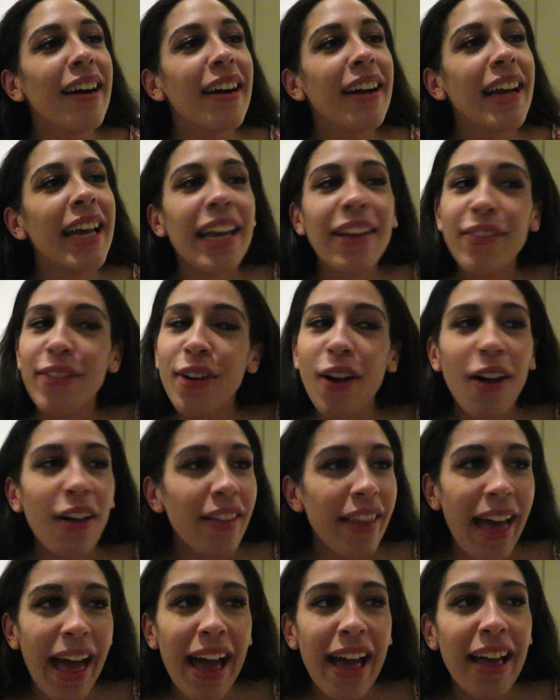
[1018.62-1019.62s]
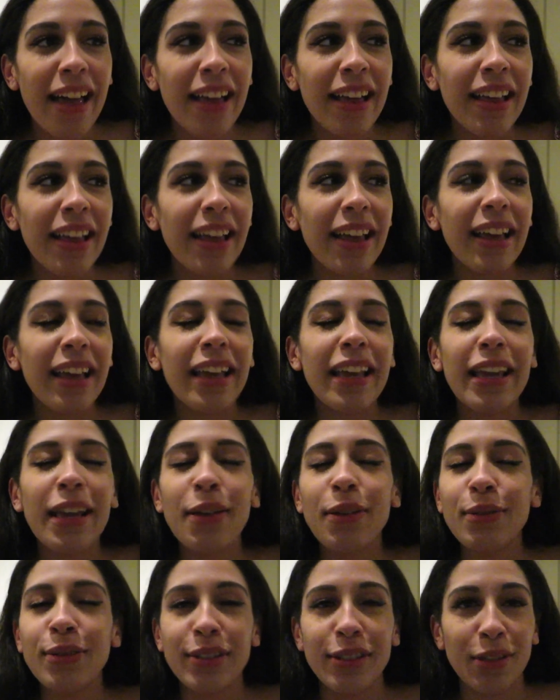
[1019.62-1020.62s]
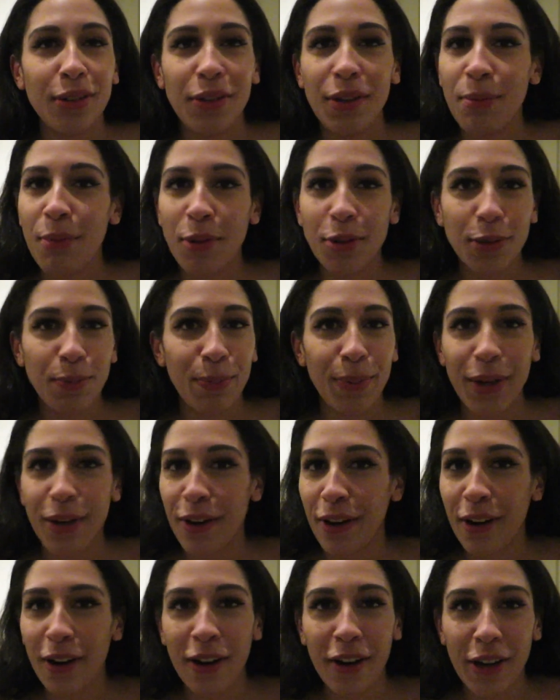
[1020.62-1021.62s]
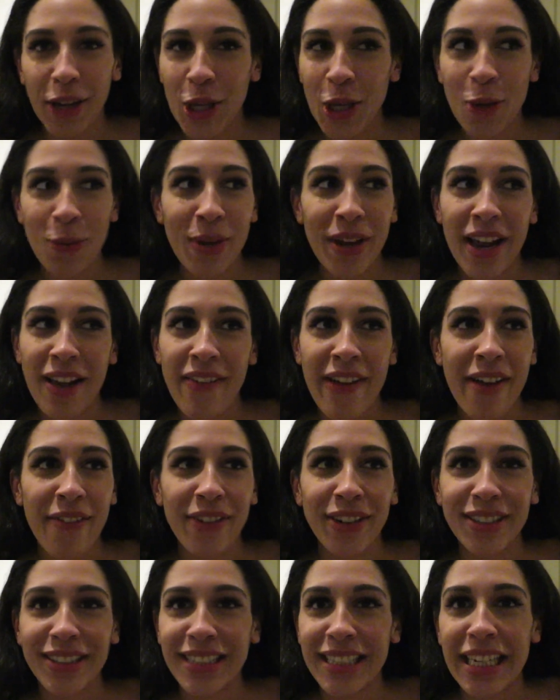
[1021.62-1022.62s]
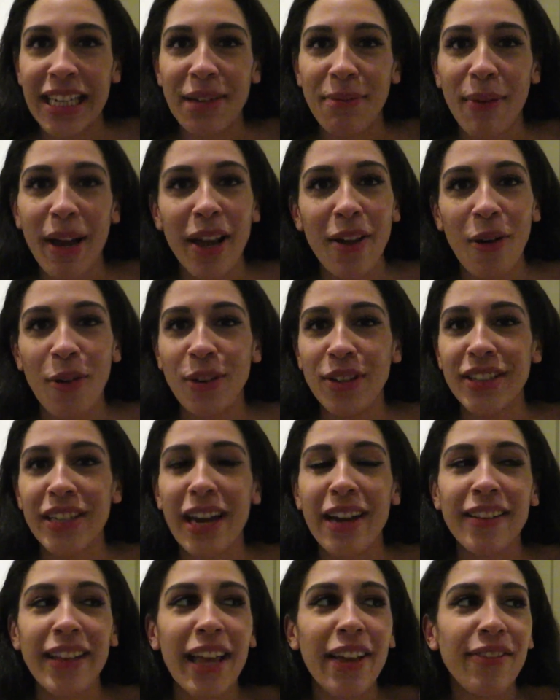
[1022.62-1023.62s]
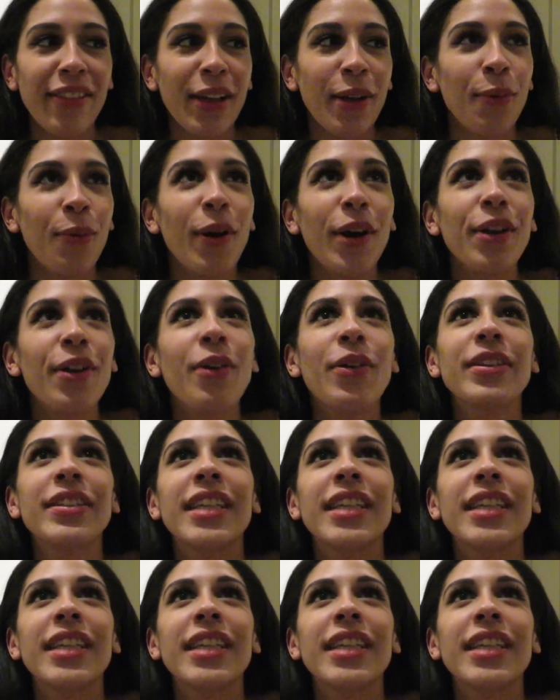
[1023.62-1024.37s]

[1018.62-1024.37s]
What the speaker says: even all that, he was still the most pure human I've ever seen in my whole entire life. Like Wonho is